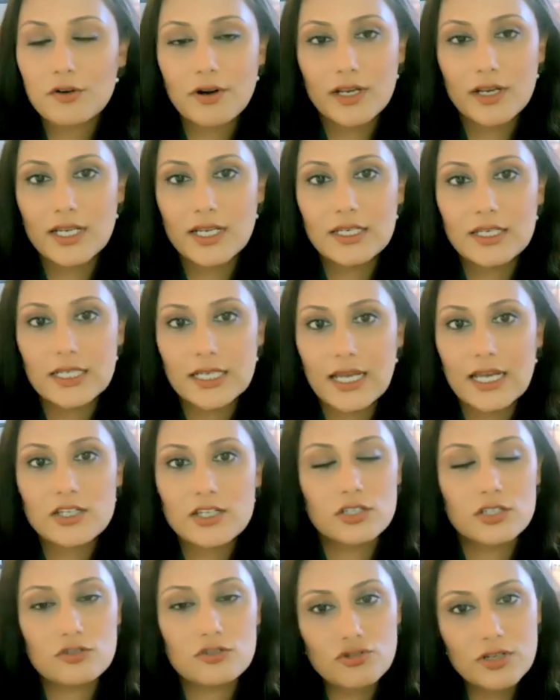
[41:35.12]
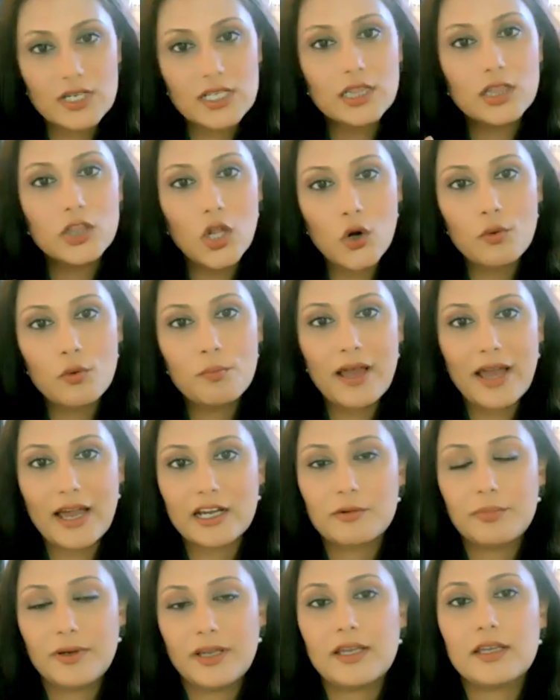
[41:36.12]
great patient to treat low
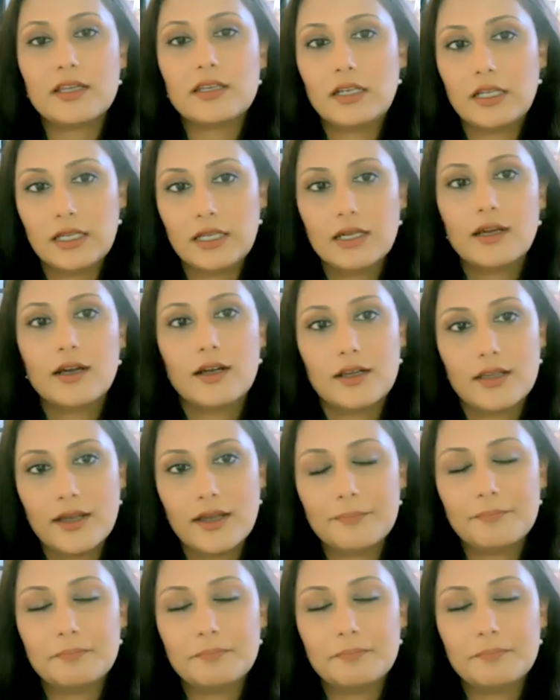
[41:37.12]
back pain. Yeah.